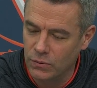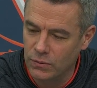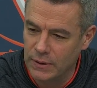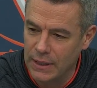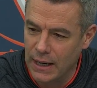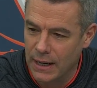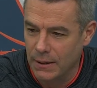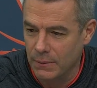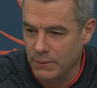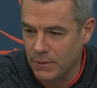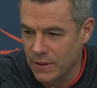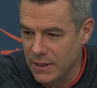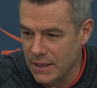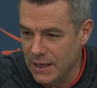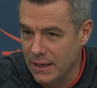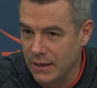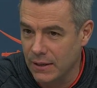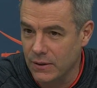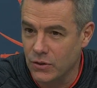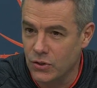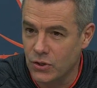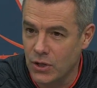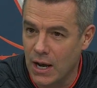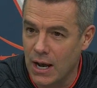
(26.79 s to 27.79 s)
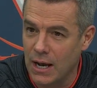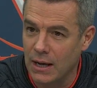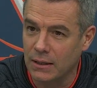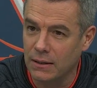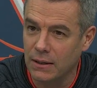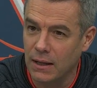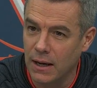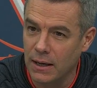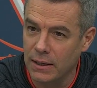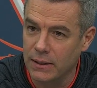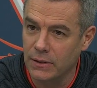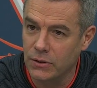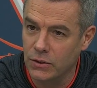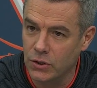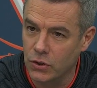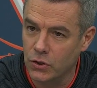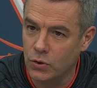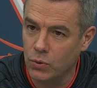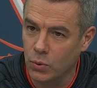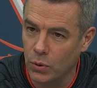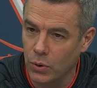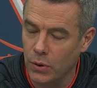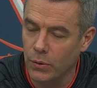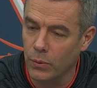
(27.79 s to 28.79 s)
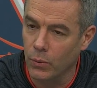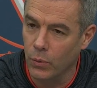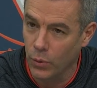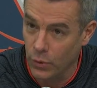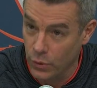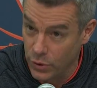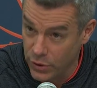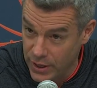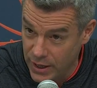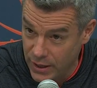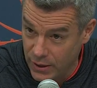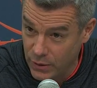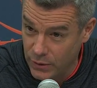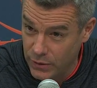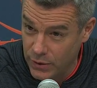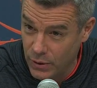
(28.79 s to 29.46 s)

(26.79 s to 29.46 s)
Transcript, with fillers: got them to the end of the shot clock and just were, were there.